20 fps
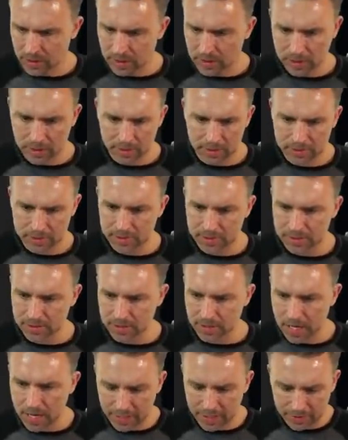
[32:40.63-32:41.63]
this is
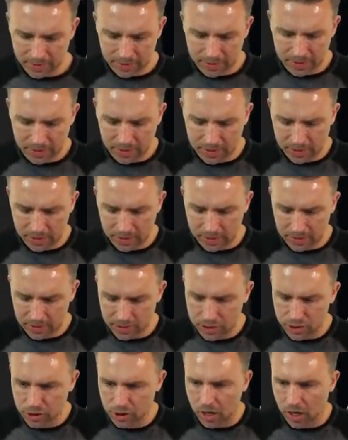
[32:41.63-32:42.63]
like the
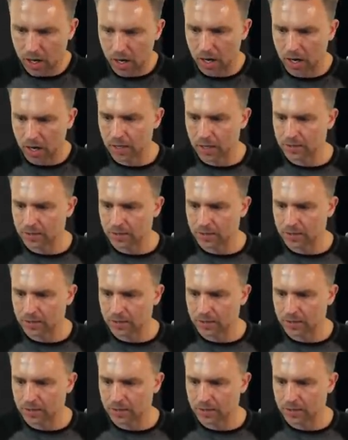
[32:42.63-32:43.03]
jaw